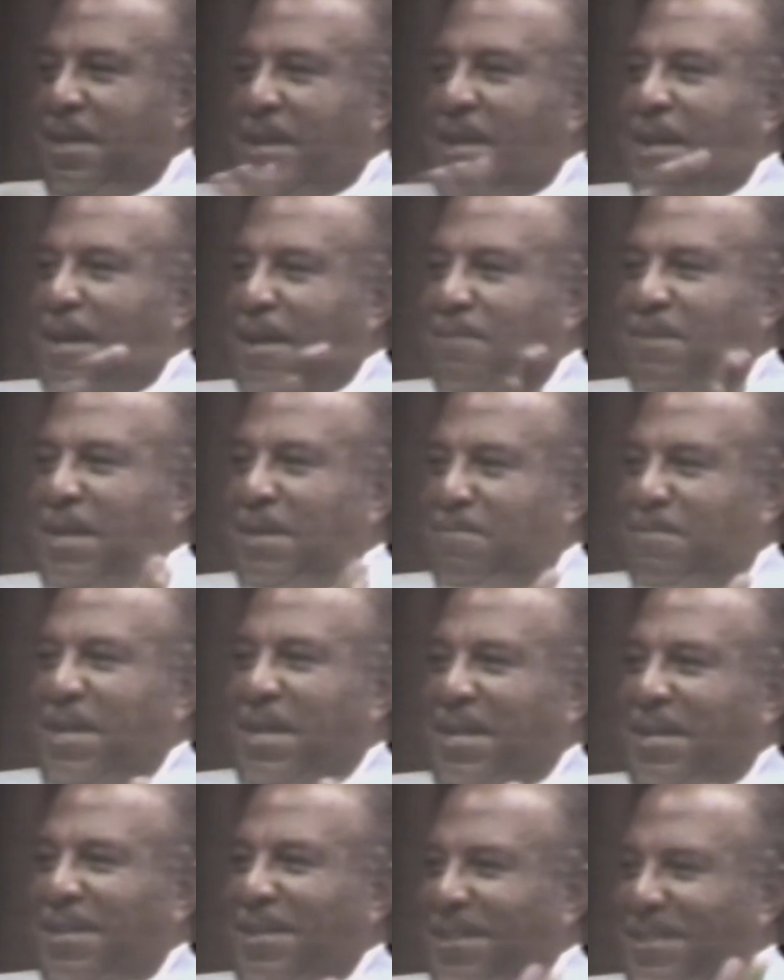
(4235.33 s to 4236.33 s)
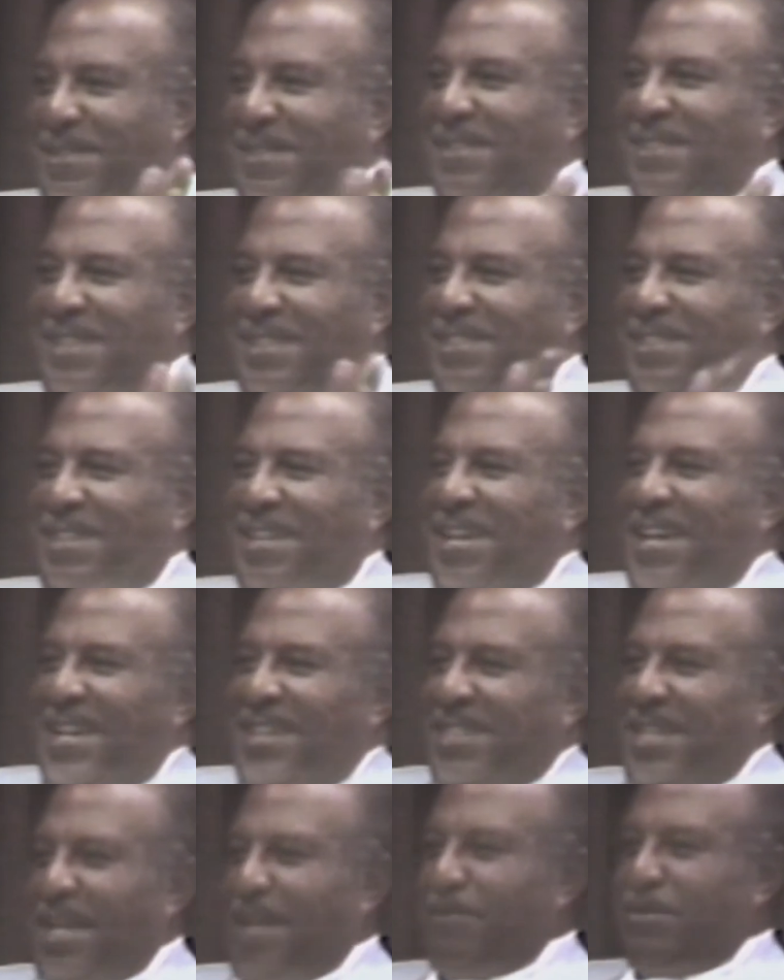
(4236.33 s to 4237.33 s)
I'm not making just a case
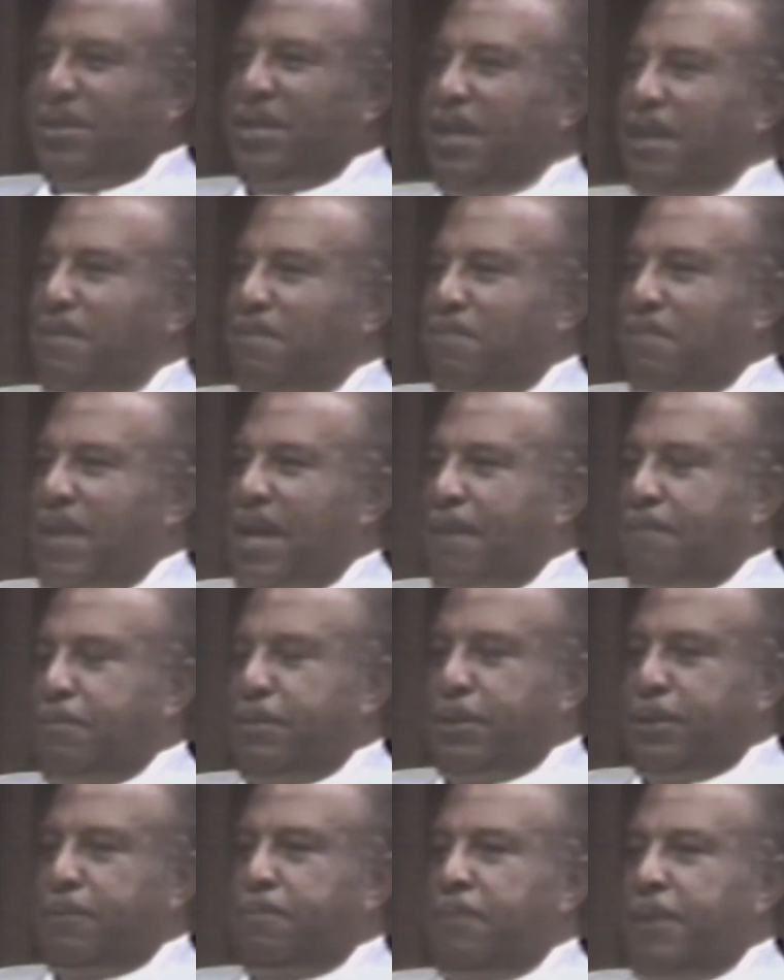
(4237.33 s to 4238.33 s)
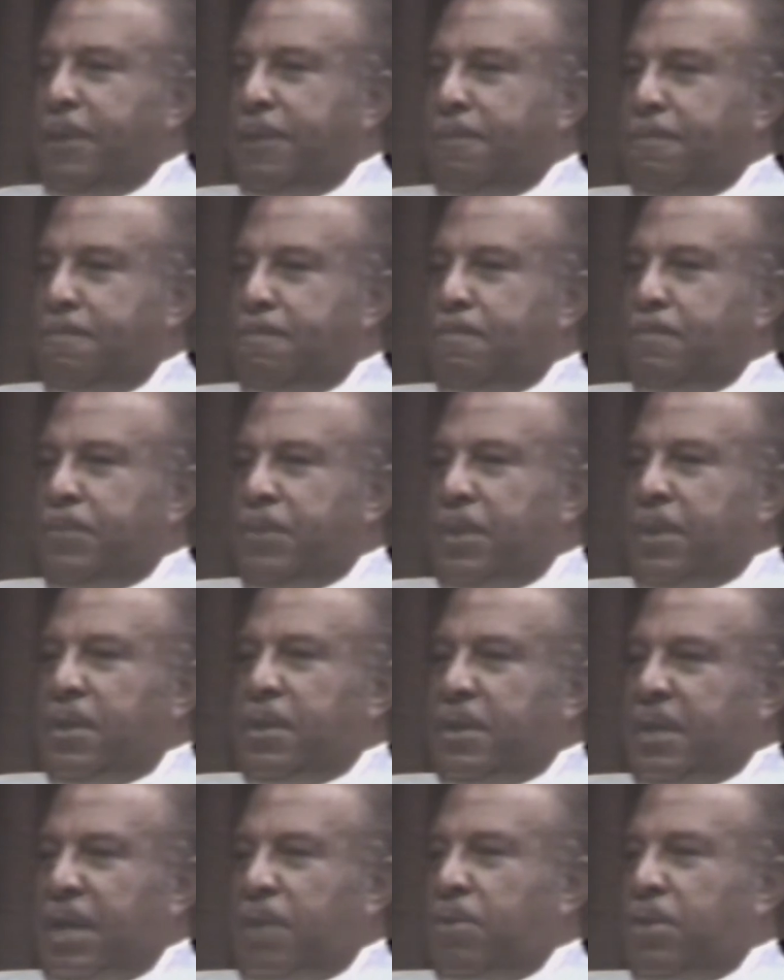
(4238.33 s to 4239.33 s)
out of Second Baptist, but
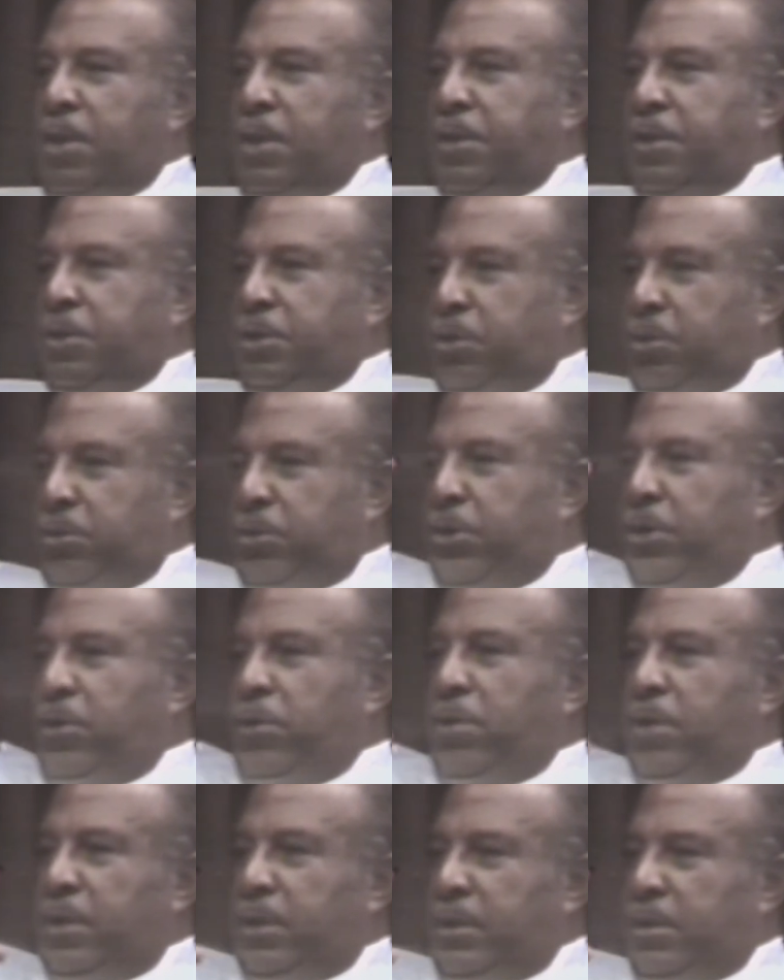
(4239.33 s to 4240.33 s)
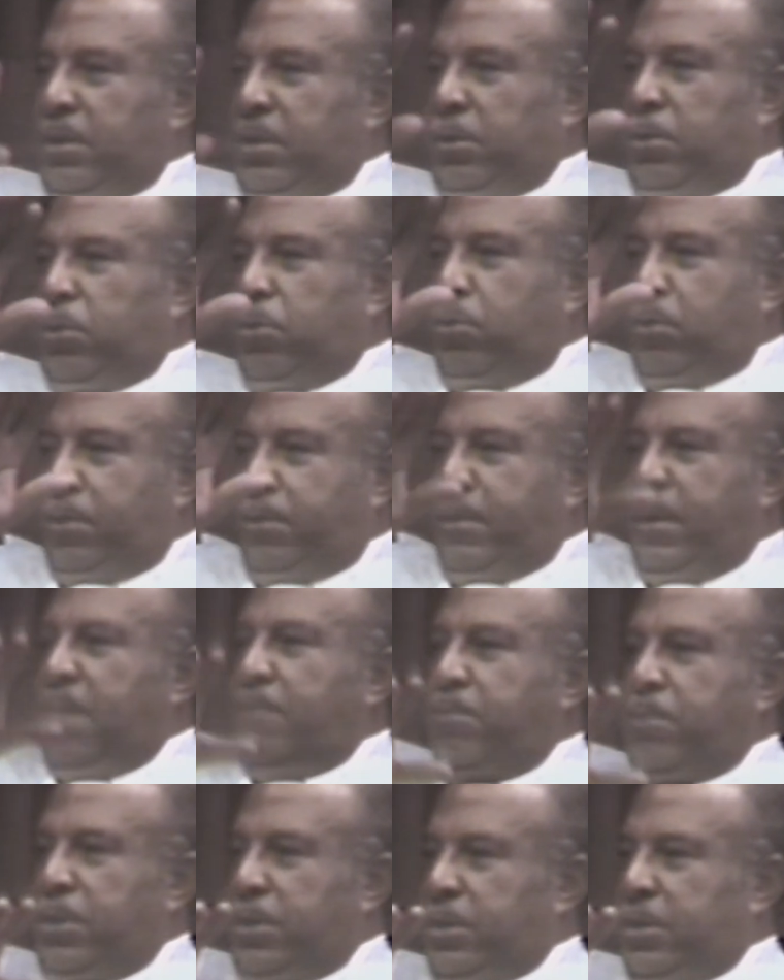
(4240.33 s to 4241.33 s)
there were others who joined who were
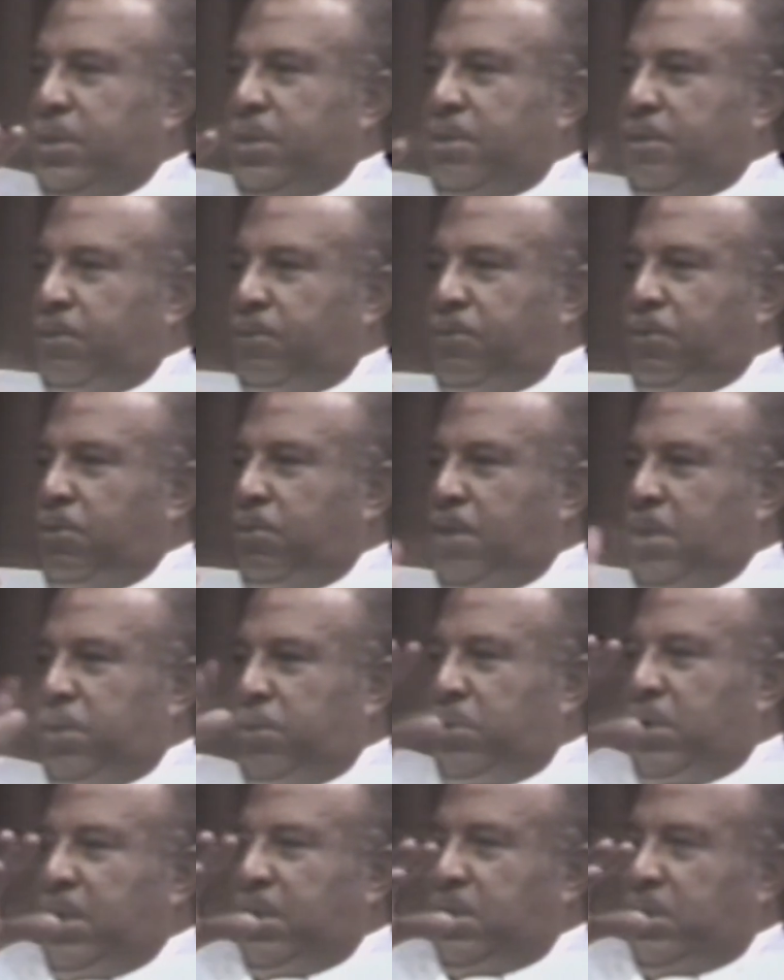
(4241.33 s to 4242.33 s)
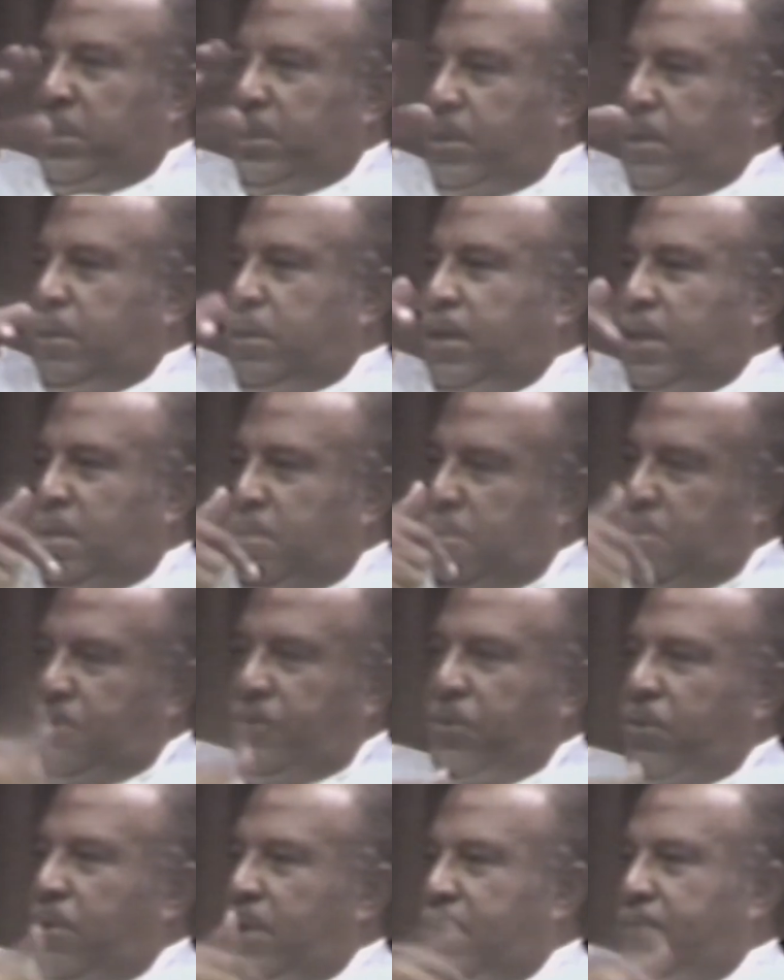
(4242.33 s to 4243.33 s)
members for one reason or another
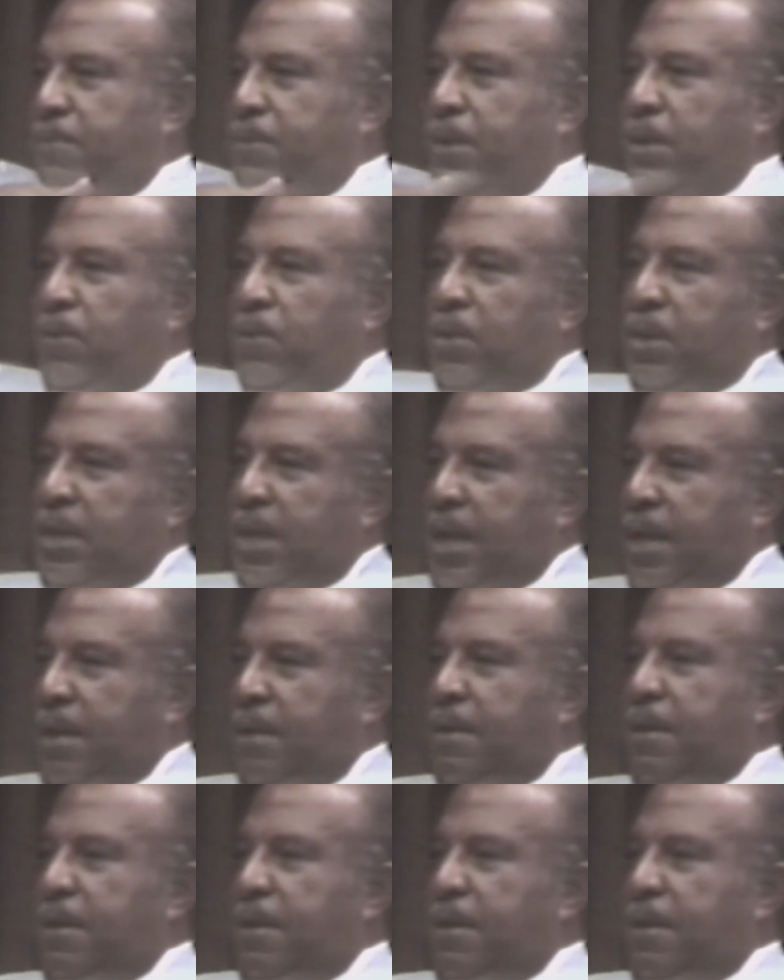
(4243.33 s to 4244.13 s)
before even going there,